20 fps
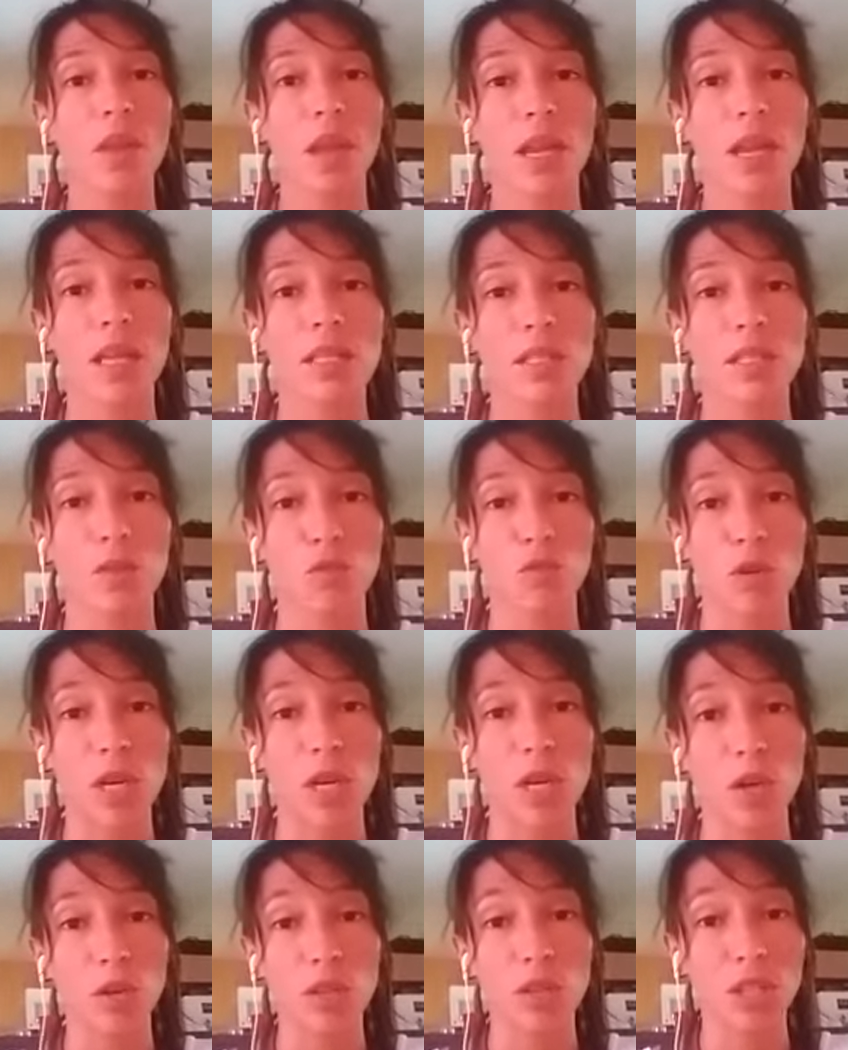It's
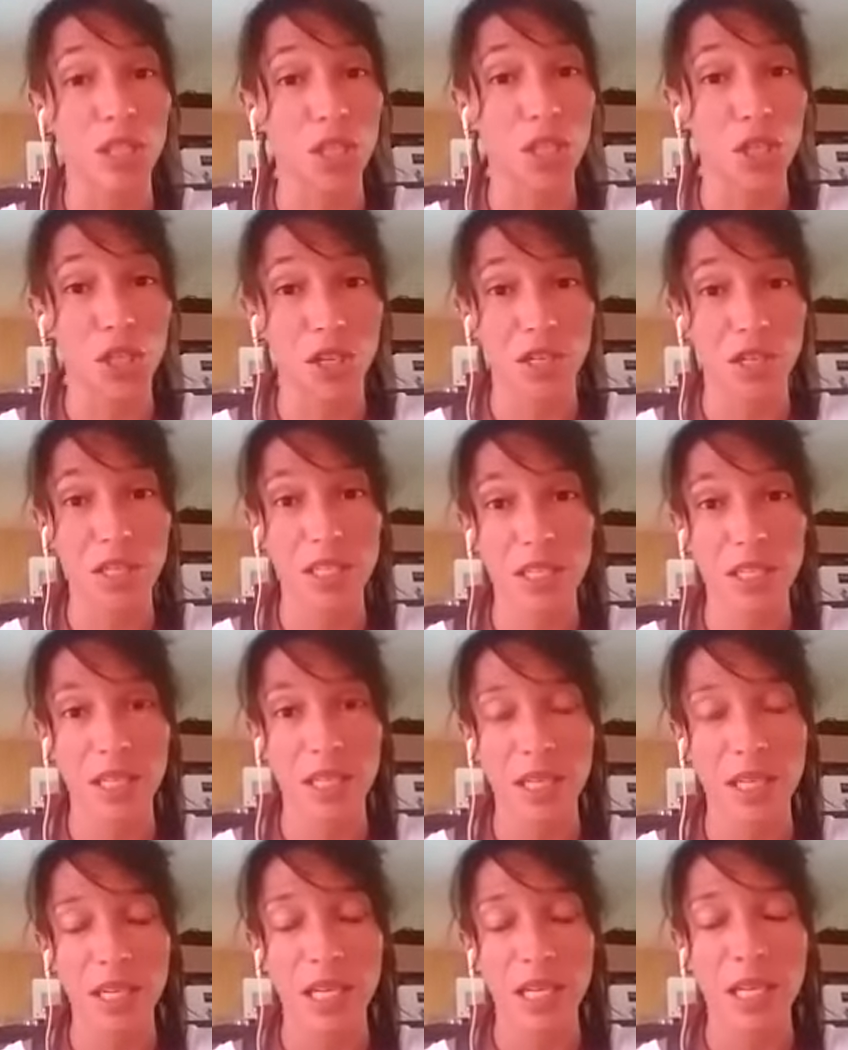really good teachers,
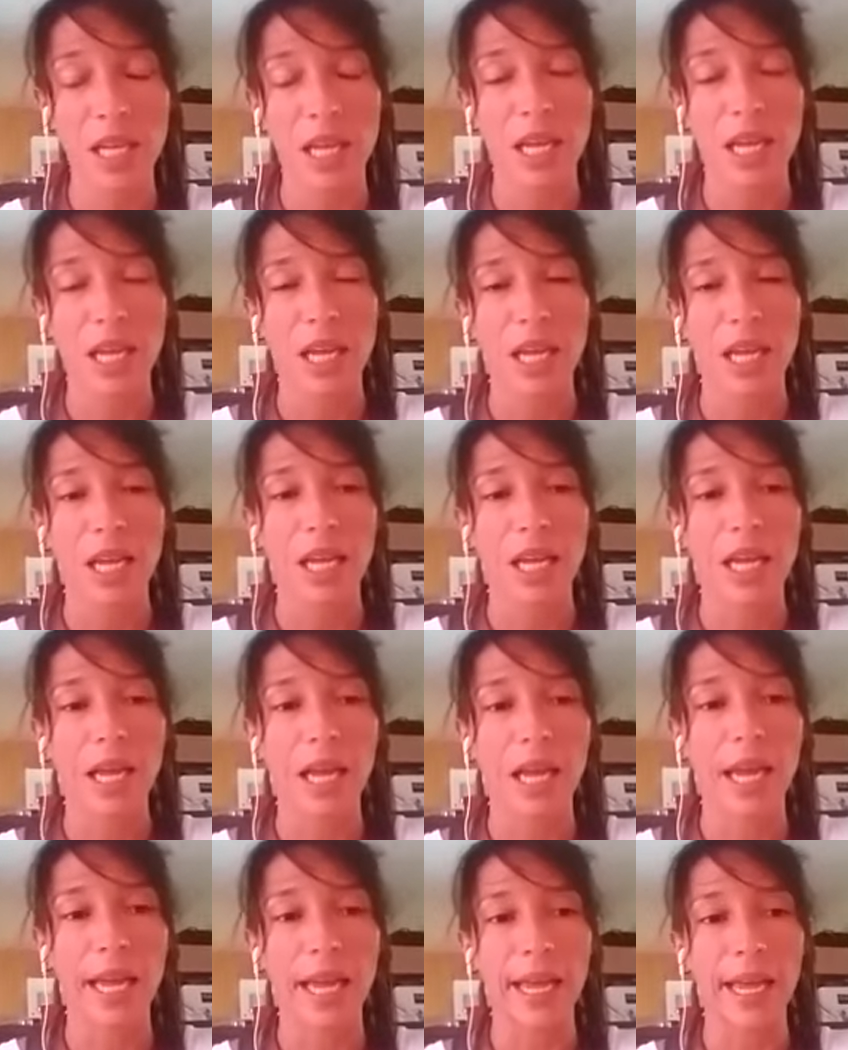
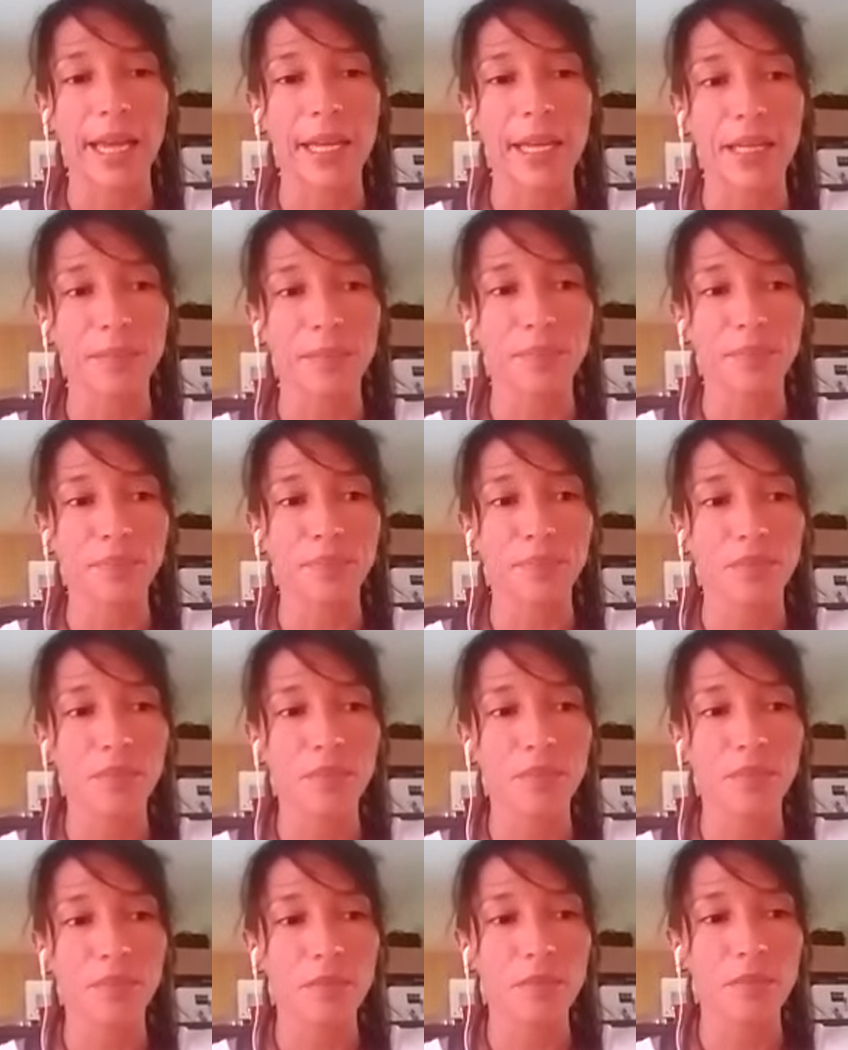and
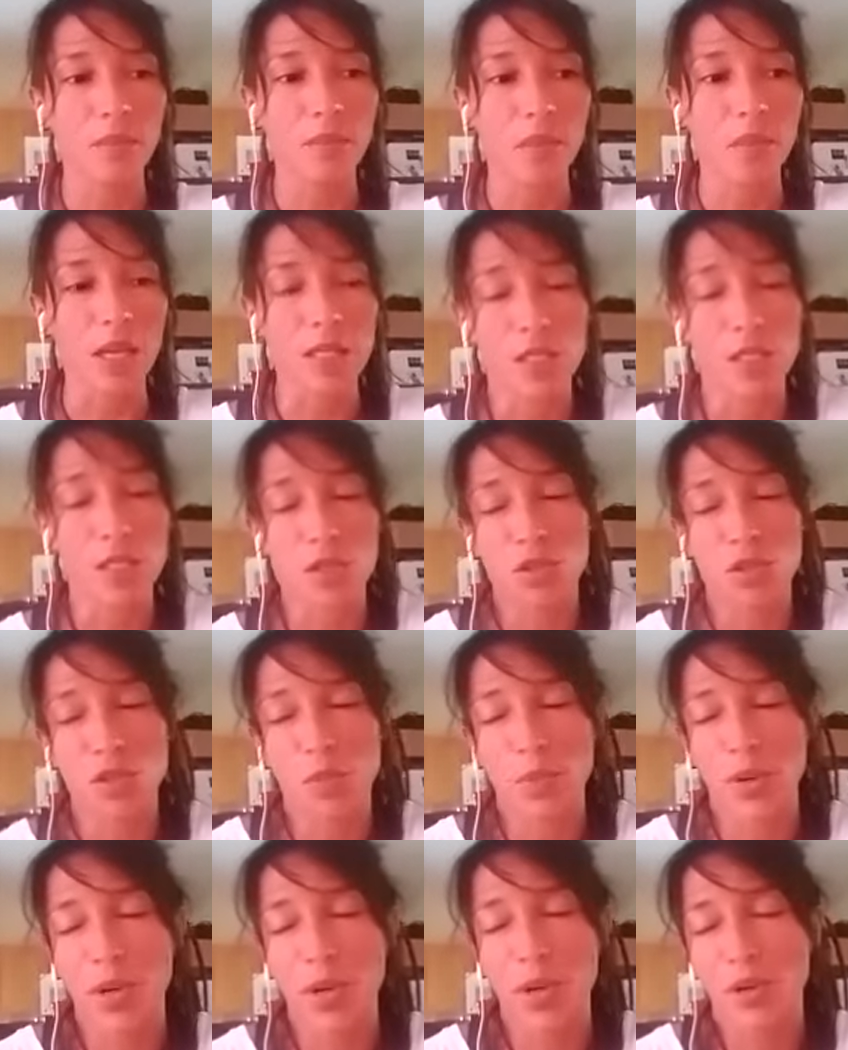it's a
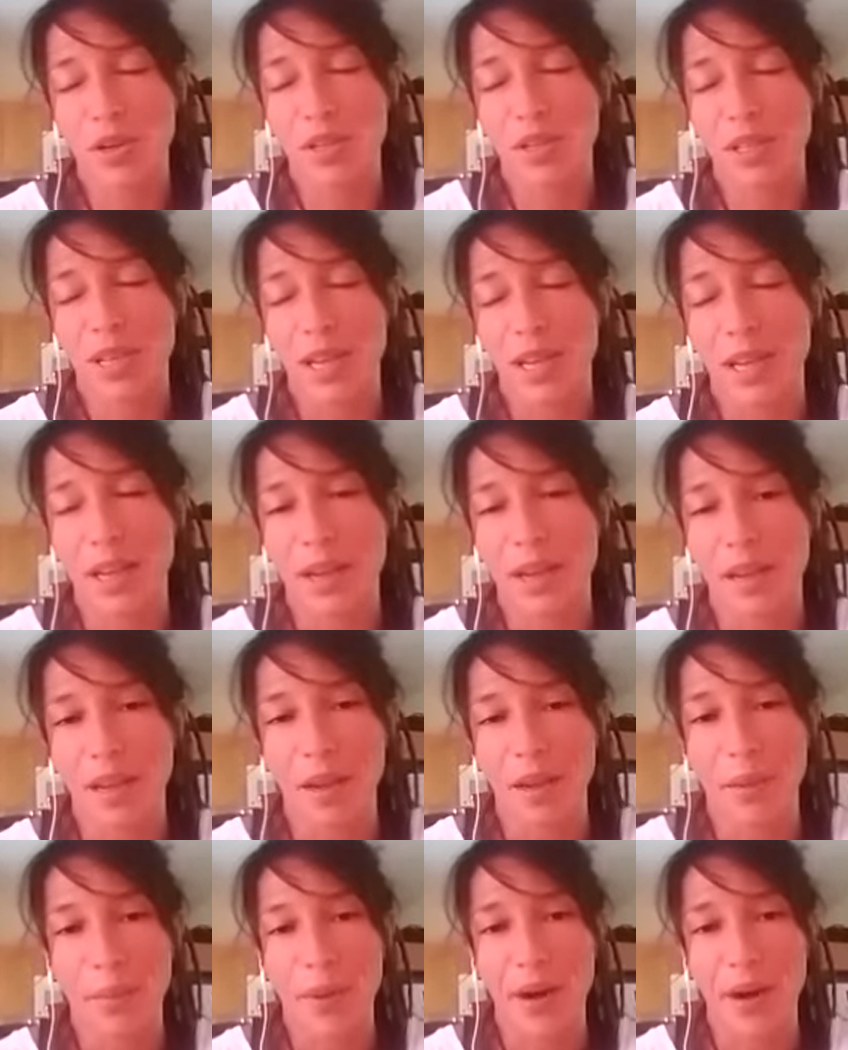super good like
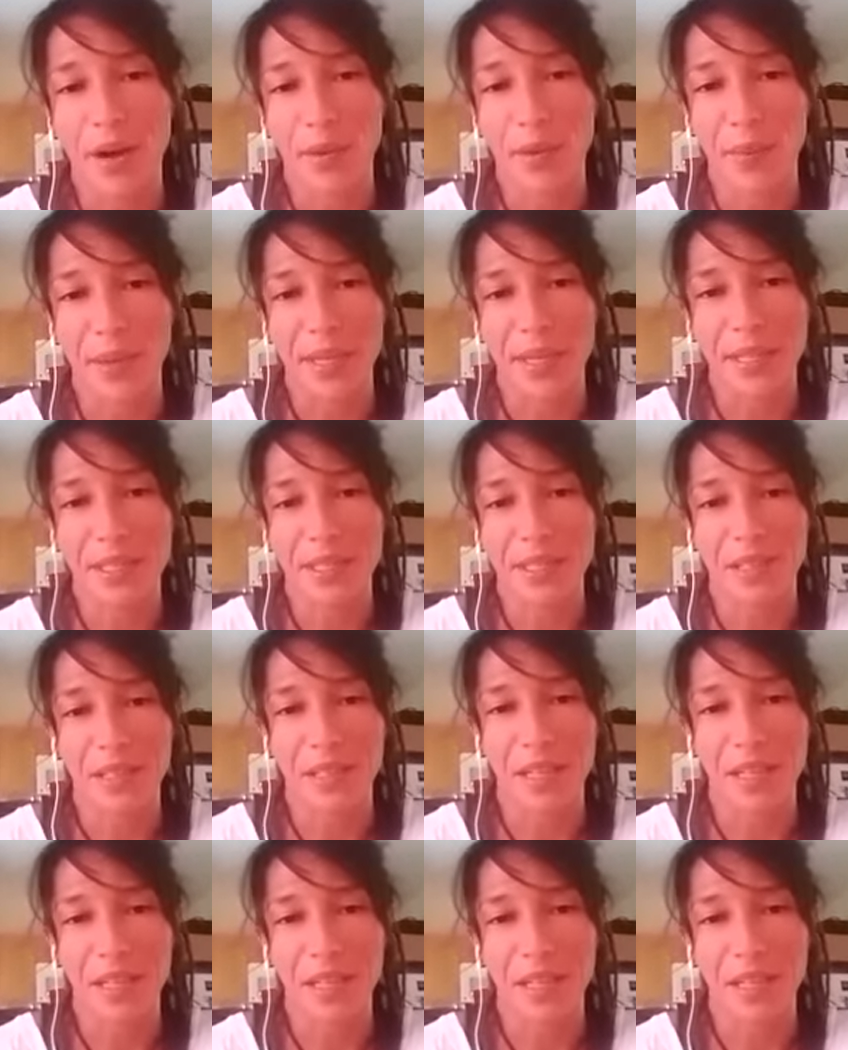environment.